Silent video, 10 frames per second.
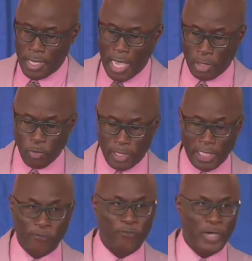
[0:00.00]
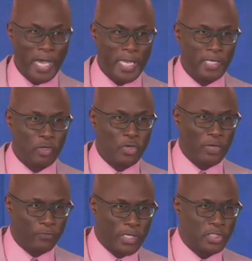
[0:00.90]
And we can find
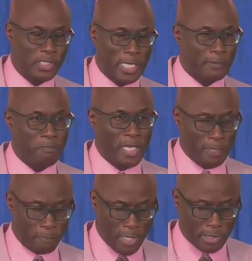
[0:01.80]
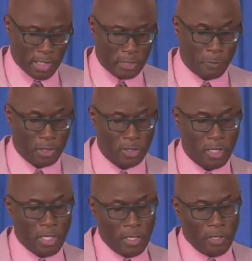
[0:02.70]
reference to that many places, but